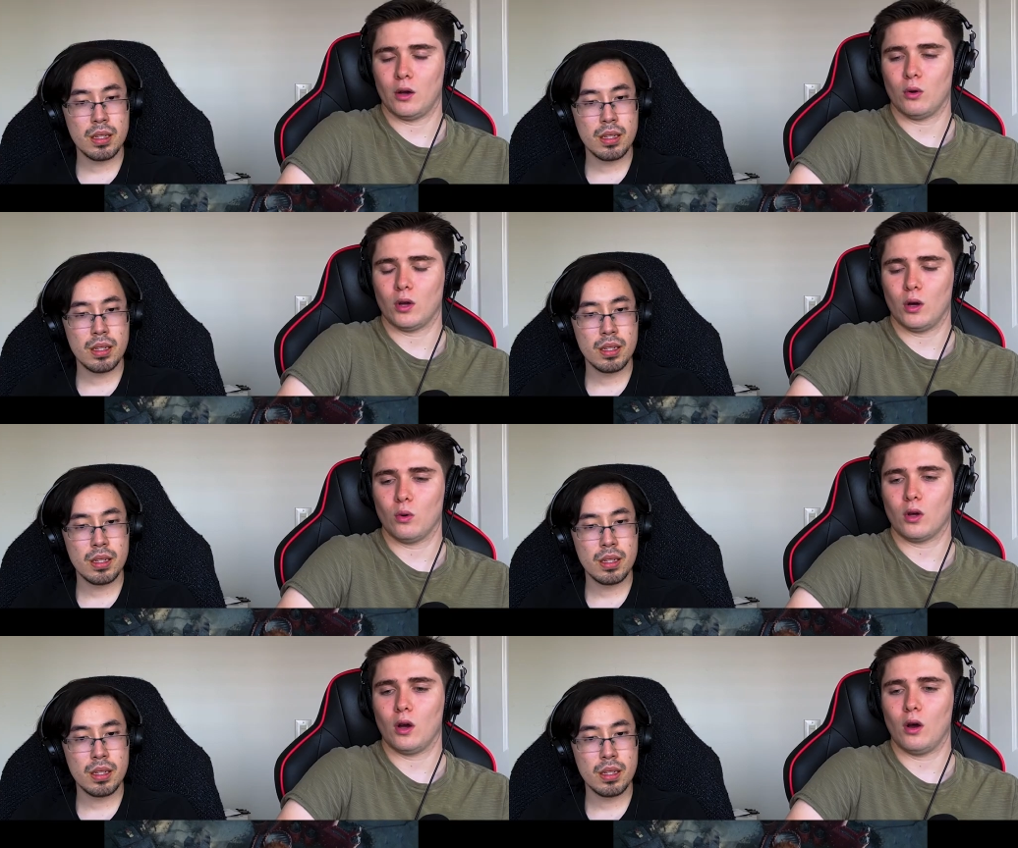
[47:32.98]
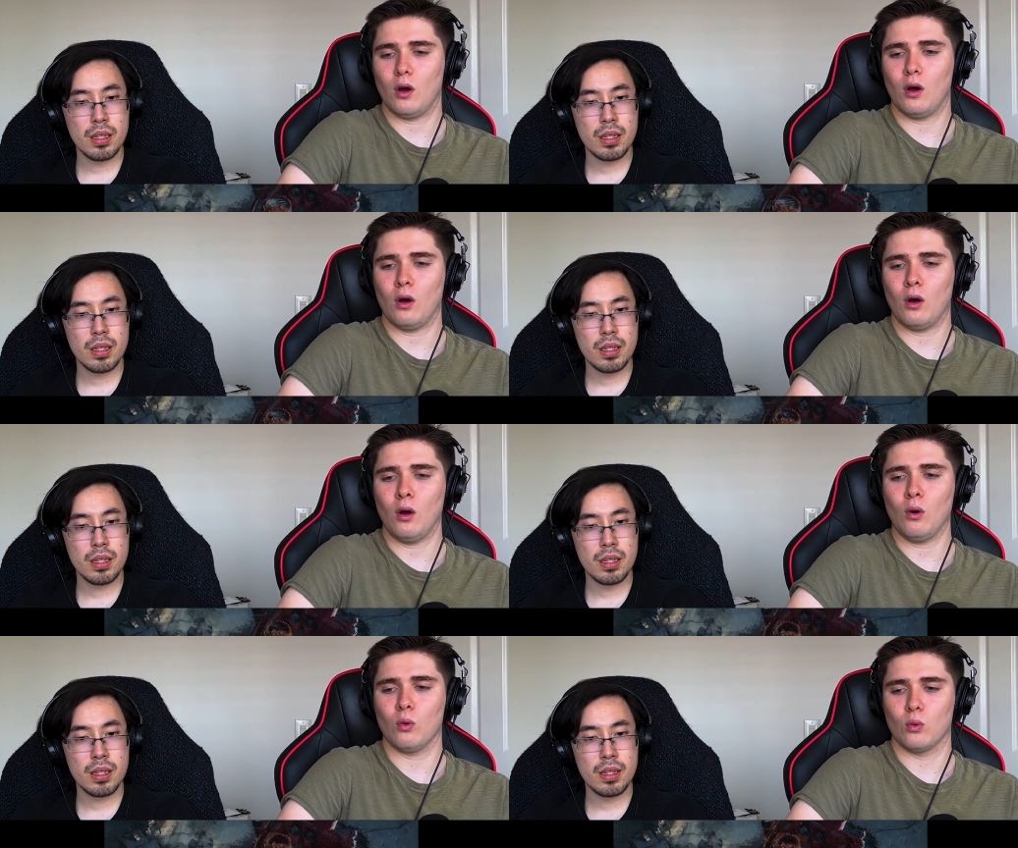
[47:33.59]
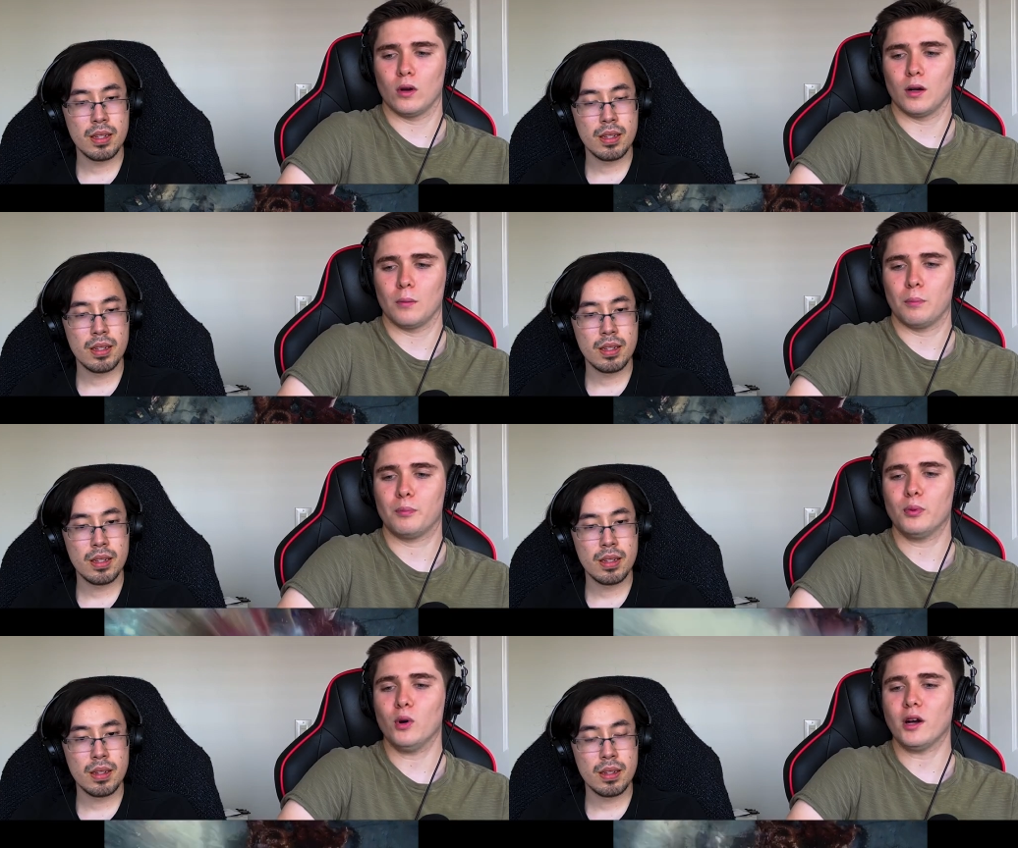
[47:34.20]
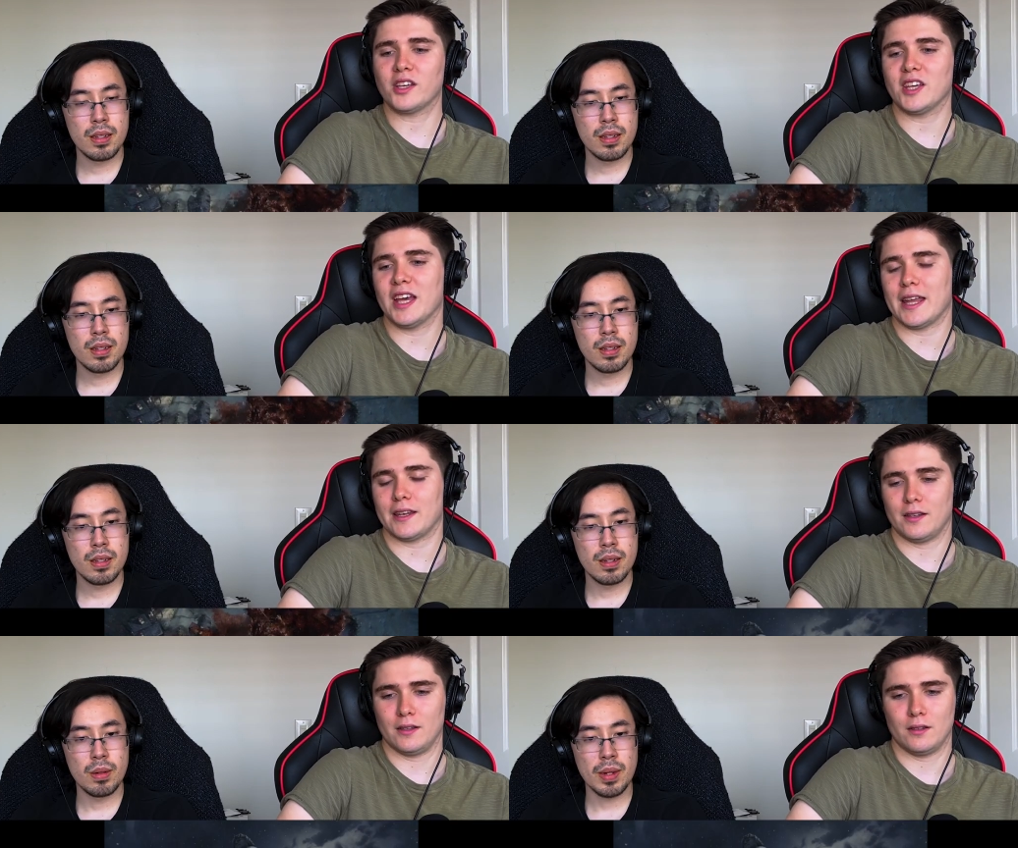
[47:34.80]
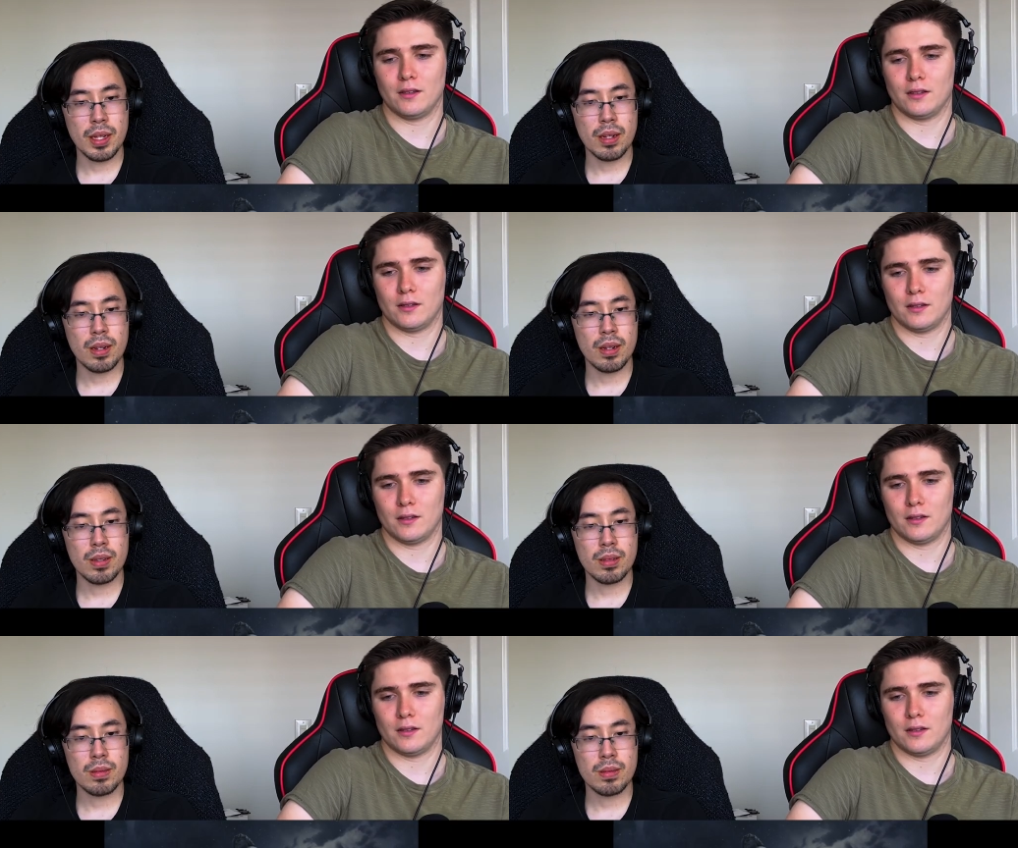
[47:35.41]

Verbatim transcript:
Speaker 1: go, go. Book it. Oh
Speaker 2: my gosh,